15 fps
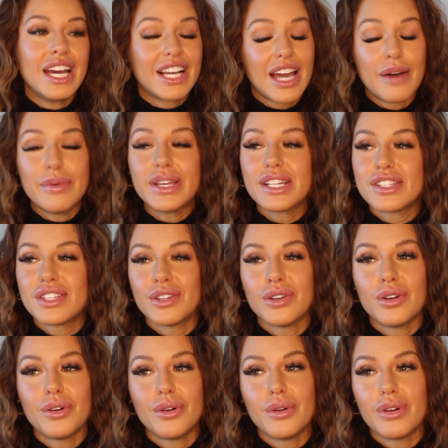Coming
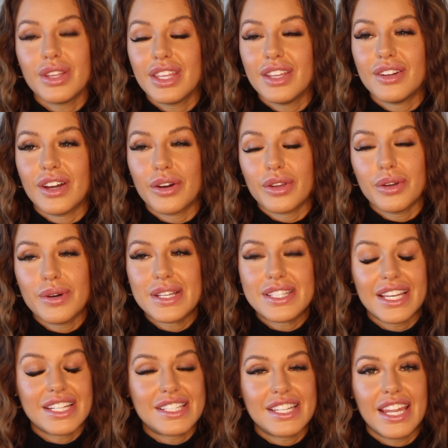to, you know,
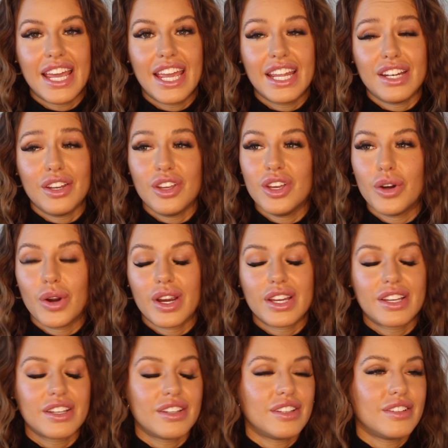USA Today, New York,